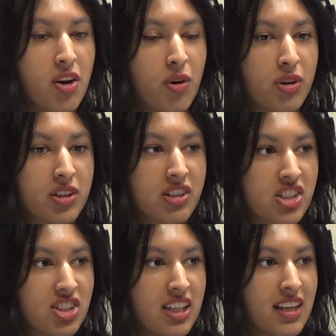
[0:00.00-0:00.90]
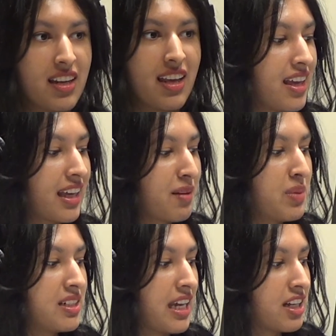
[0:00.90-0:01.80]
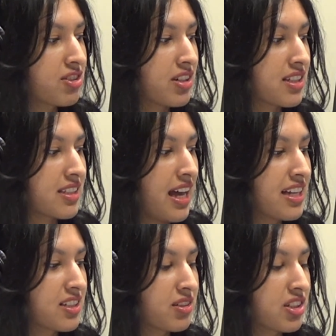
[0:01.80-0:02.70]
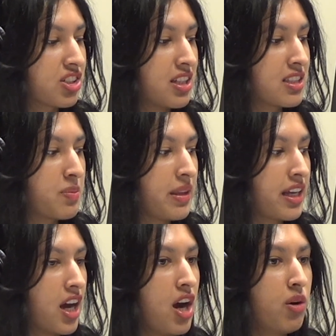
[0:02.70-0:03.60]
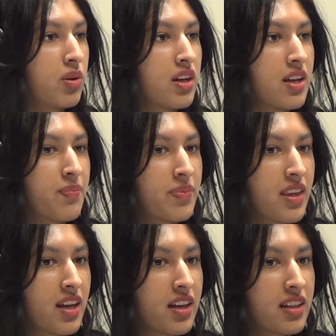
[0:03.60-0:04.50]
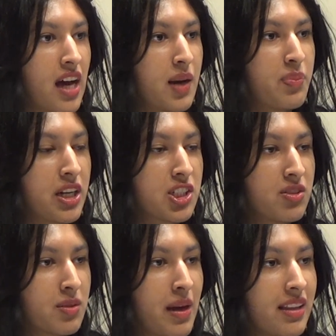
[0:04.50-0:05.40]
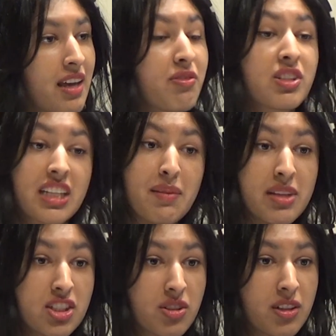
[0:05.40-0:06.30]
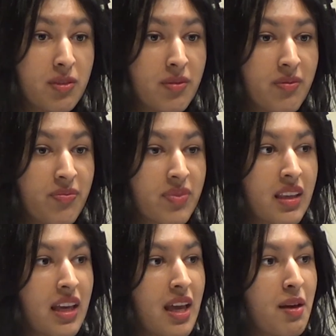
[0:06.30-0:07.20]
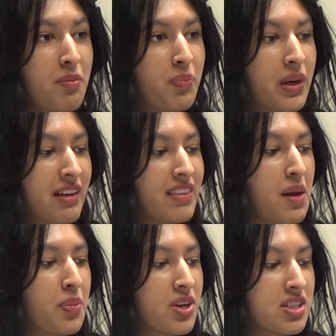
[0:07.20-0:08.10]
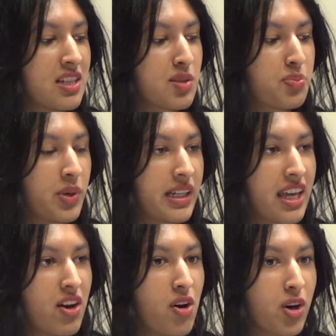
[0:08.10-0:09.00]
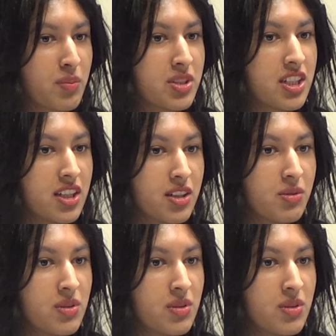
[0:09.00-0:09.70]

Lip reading: or Christian, it can be dangerous as a Christian to be like, oh, God brought you into my life, which can be true. But if that person is bringing harm to you,